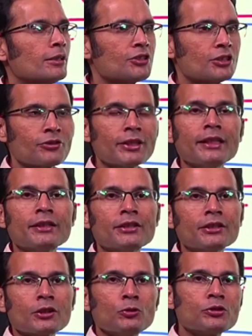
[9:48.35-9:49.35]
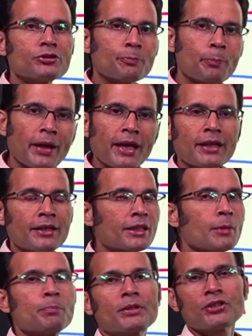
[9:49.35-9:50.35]
Generally, it includes pain and
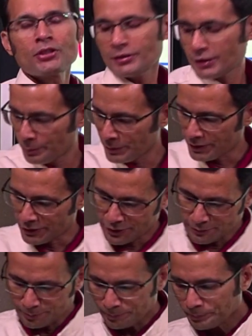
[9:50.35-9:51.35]
temperature receptors.